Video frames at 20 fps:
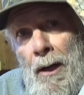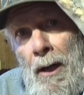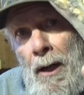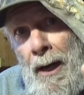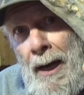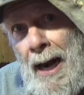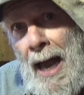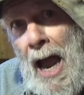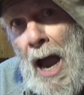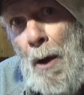
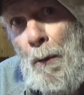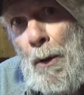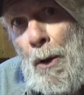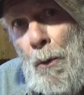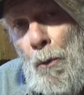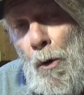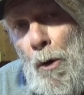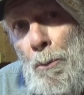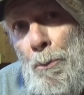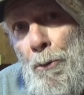and how it
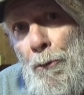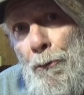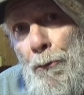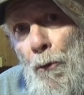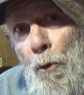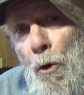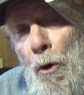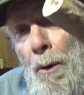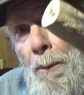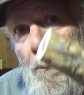will
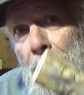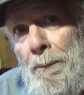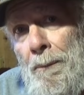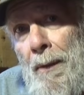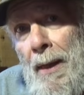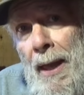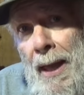perform